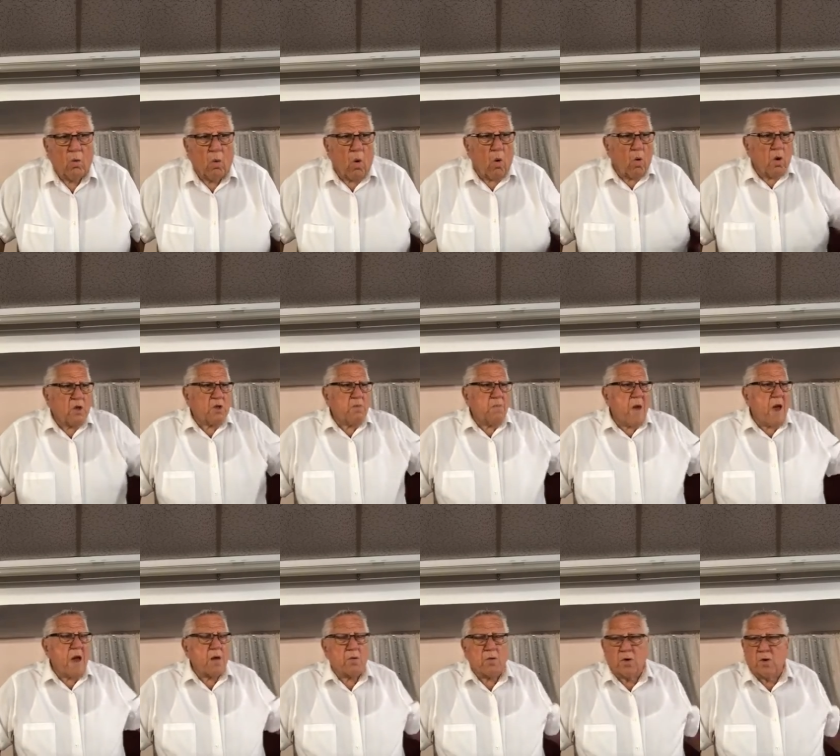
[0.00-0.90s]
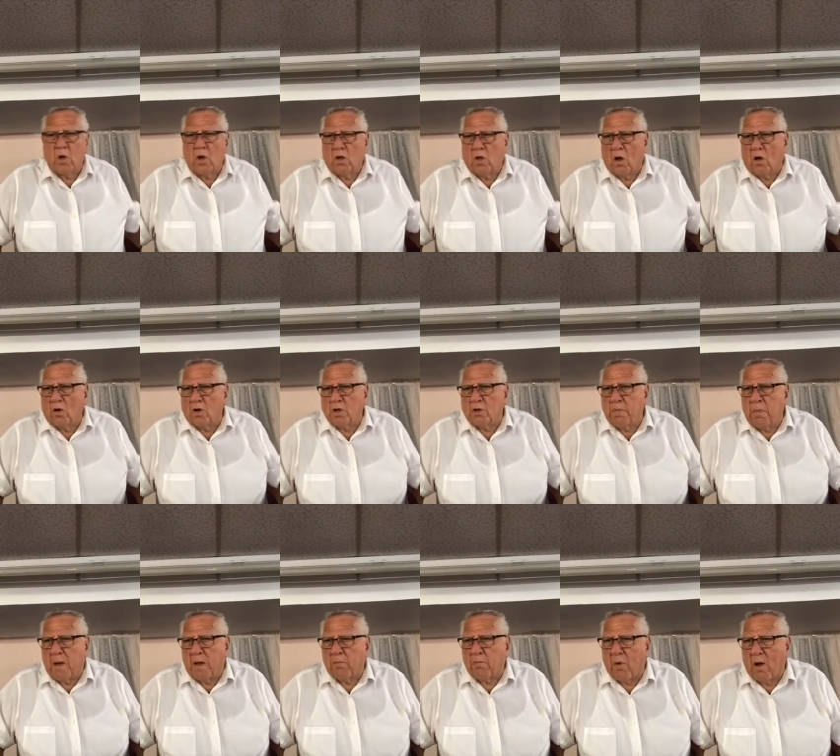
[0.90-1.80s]
Well, what's the matter with you? He told his
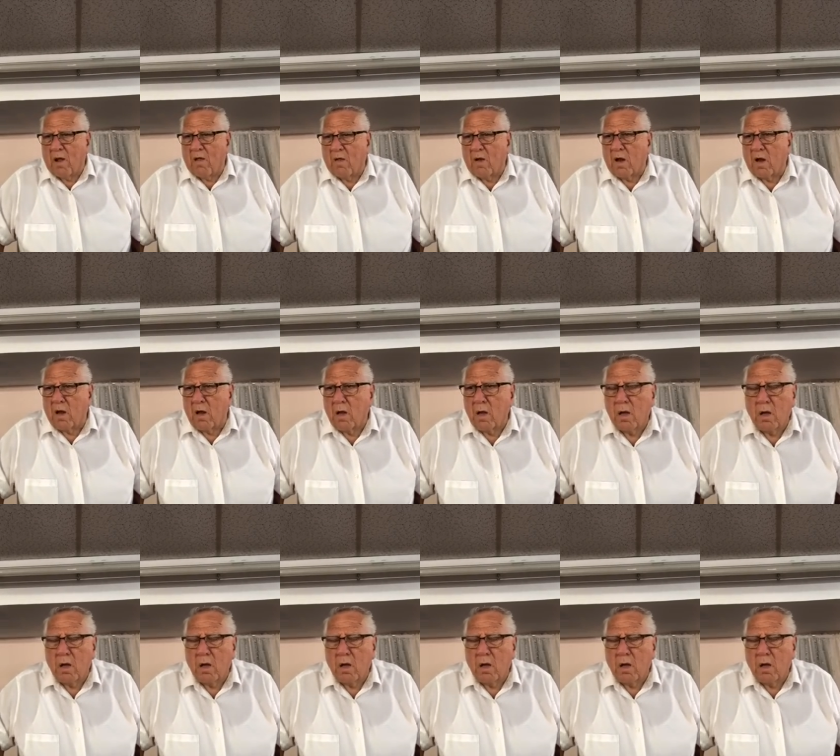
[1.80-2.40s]
big brother.